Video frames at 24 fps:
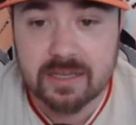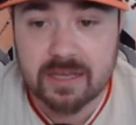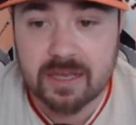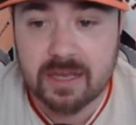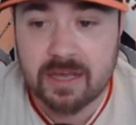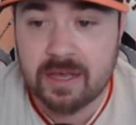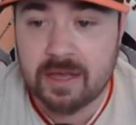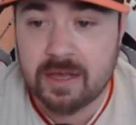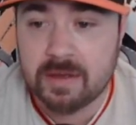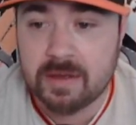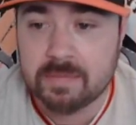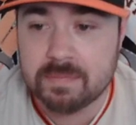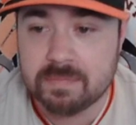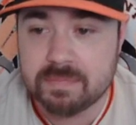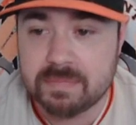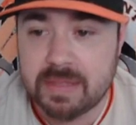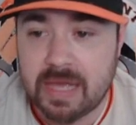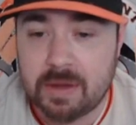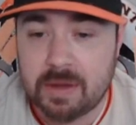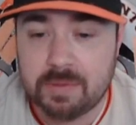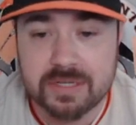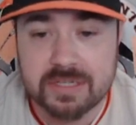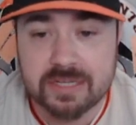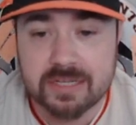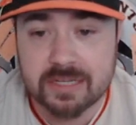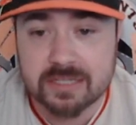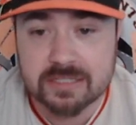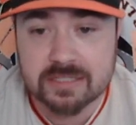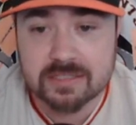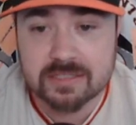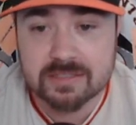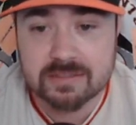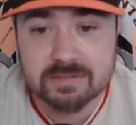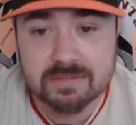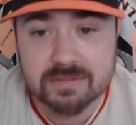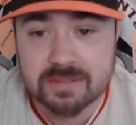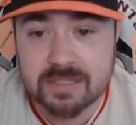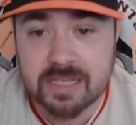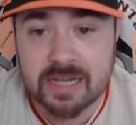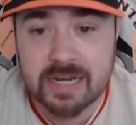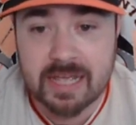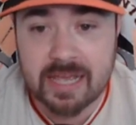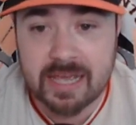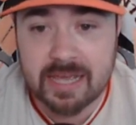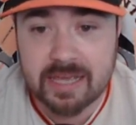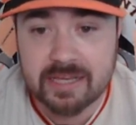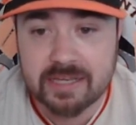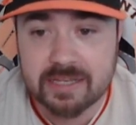how he does
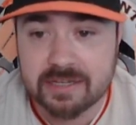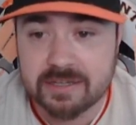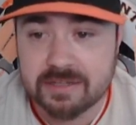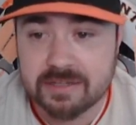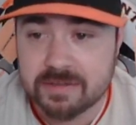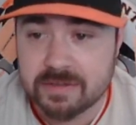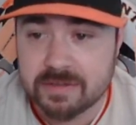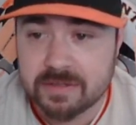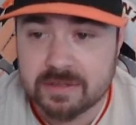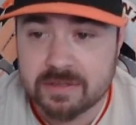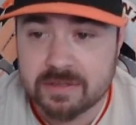today and